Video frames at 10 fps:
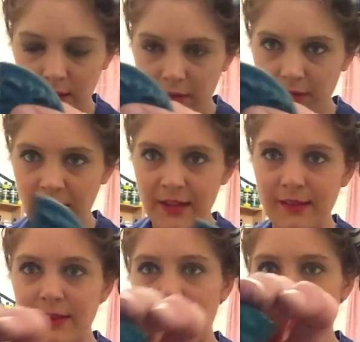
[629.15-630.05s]
So that
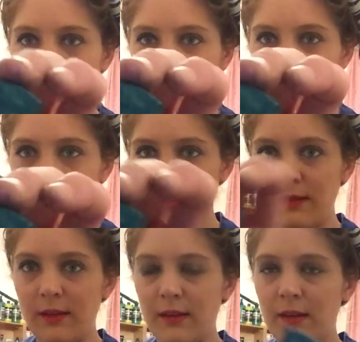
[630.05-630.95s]
is Zealous.
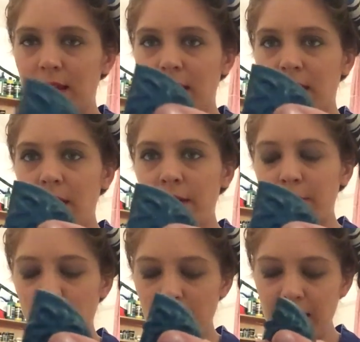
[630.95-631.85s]
And
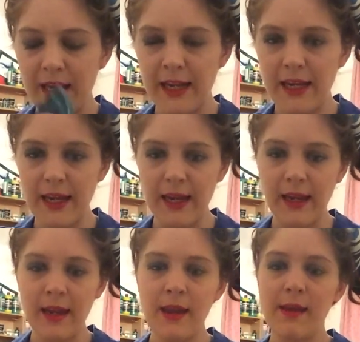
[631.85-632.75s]
this one
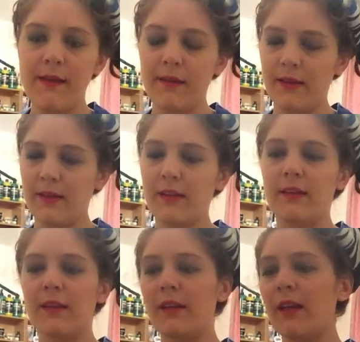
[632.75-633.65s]
here
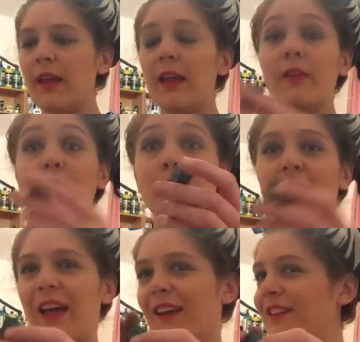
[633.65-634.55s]
is called,
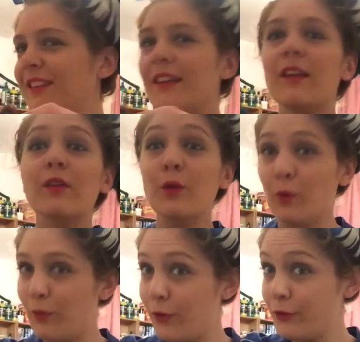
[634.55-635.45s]
ah, it's
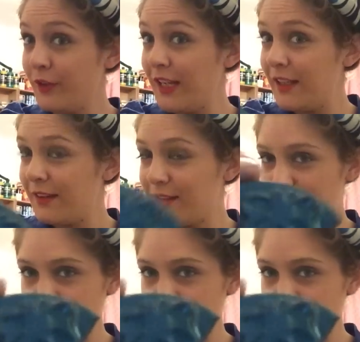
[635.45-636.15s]
called Serene.